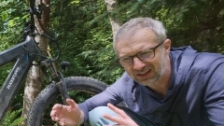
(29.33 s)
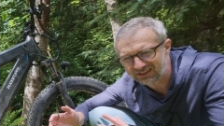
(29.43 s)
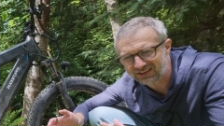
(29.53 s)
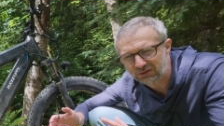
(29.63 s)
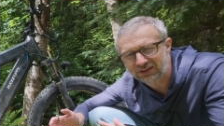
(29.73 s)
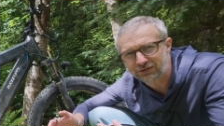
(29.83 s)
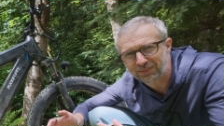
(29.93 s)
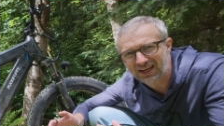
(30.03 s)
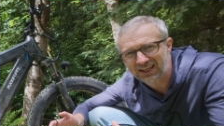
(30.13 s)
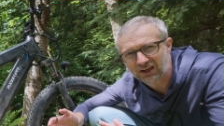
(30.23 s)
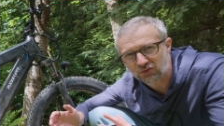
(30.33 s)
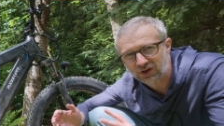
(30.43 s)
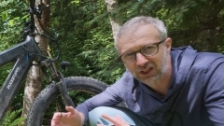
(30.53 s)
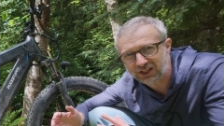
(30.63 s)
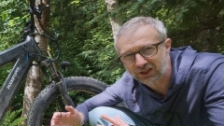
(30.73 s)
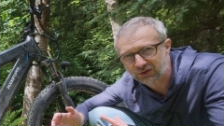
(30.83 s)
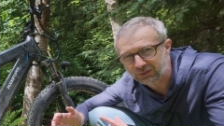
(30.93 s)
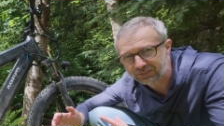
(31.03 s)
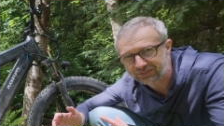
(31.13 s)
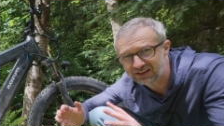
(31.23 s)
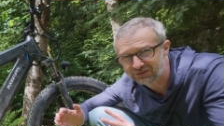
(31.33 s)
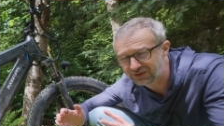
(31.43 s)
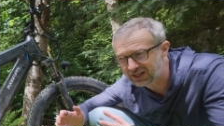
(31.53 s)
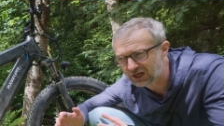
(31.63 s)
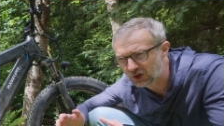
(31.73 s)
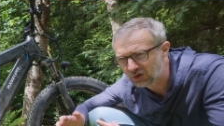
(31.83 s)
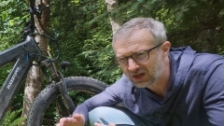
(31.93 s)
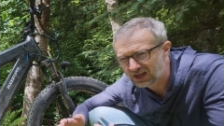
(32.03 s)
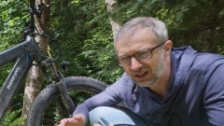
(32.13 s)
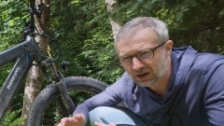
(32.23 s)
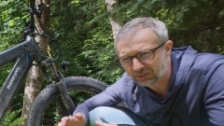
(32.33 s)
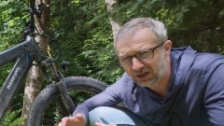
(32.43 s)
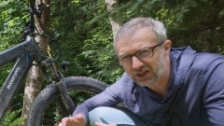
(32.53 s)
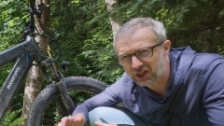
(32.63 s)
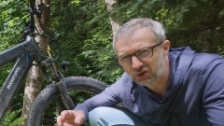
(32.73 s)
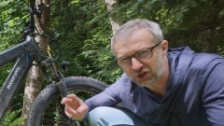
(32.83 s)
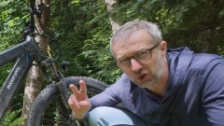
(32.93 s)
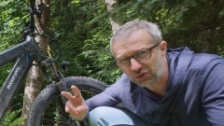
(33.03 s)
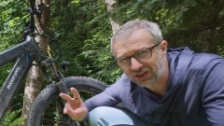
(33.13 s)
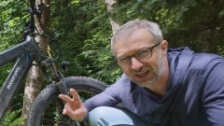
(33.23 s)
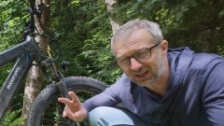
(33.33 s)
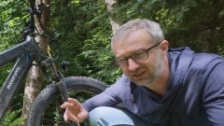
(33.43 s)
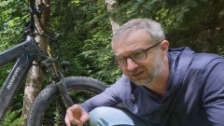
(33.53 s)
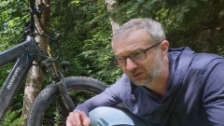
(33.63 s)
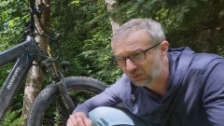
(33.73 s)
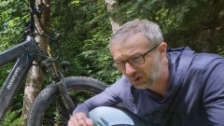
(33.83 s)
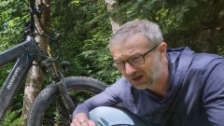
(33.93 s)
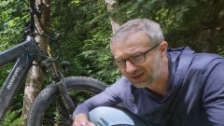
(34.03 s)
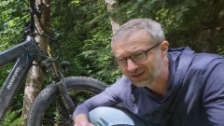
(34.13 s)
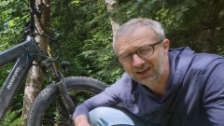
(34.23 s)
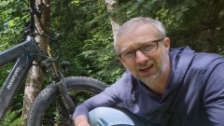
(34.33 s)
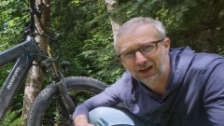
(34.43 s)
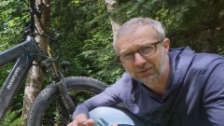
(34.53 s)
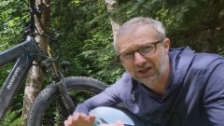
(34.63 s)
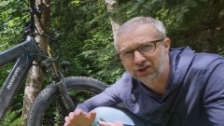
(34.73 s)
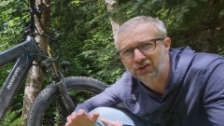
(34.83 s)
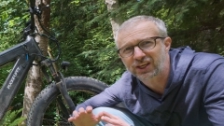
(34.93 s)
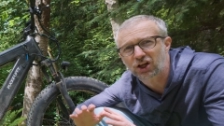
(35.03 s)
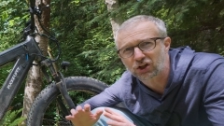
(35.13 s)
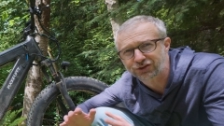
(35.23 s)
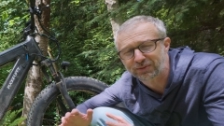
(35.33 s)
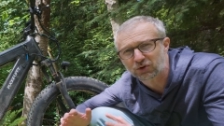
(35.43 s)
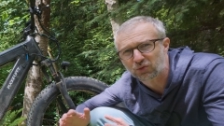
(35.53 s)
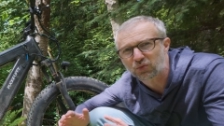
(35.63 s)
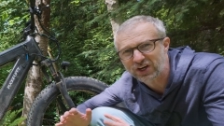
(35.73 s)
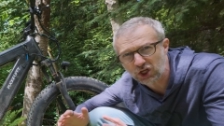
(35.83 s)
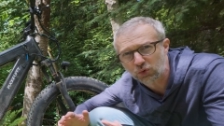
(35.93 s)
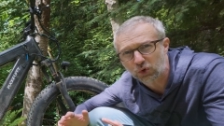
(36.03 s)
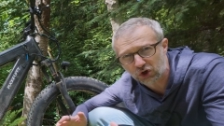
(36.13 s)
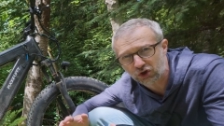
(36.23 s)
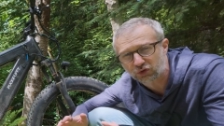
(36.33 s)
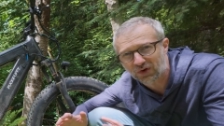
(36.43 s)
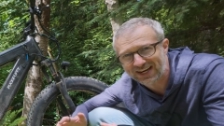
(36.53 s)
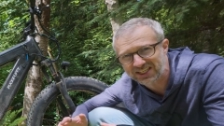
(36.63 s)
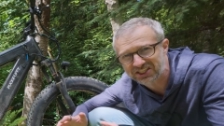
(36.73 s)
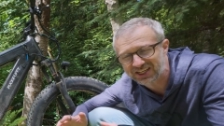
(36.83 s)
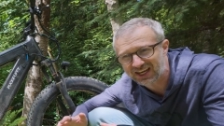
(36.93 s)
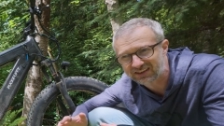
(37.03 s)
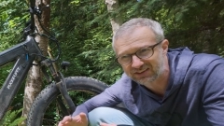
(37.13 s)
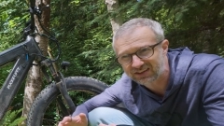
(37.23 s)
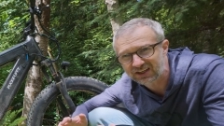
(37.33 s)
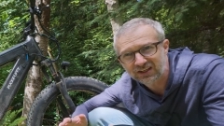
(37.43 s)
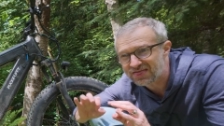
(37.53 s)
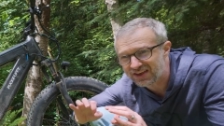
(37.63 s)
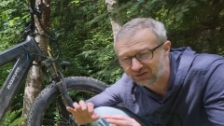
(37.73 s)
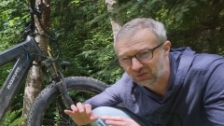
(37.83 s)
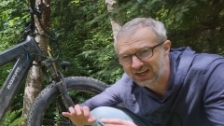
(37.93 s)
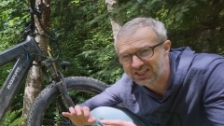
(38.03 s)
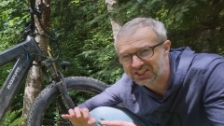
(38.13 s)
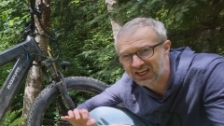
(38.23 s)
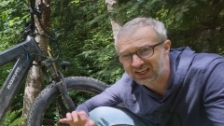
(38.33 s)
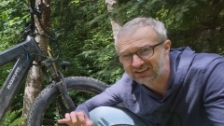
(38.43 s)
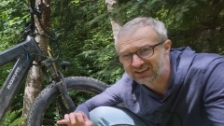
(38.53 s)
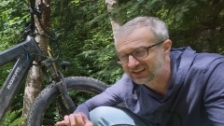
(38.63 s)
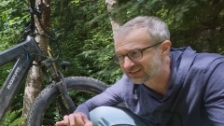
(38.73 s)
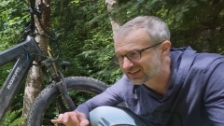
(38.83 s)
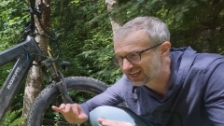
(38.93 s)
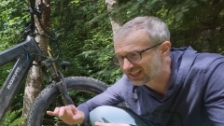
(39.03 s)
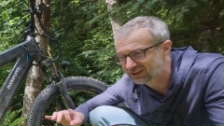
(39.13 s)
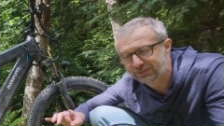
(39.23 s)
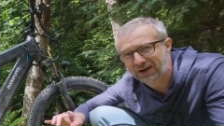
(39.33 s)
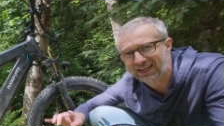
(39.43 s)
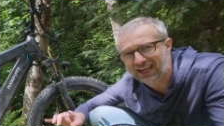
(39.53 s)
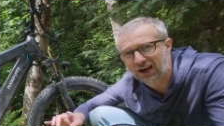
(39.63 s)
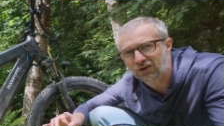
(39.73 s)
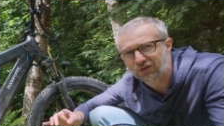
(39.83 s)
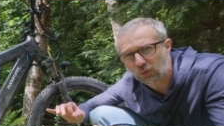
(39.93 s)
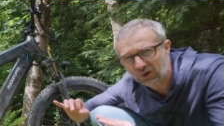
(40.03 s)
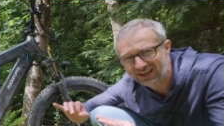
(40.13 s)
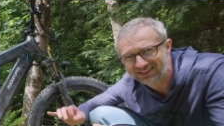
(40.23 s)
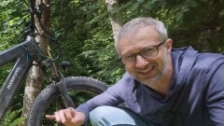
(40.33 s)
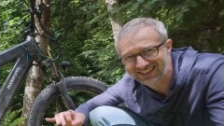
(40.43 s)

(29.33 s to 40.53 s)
let's see what this bike can really do. In this video, I'm gonna do two things. One, I'm gonna do the ultimate real-world range test. This range test is taking this bike out for what it's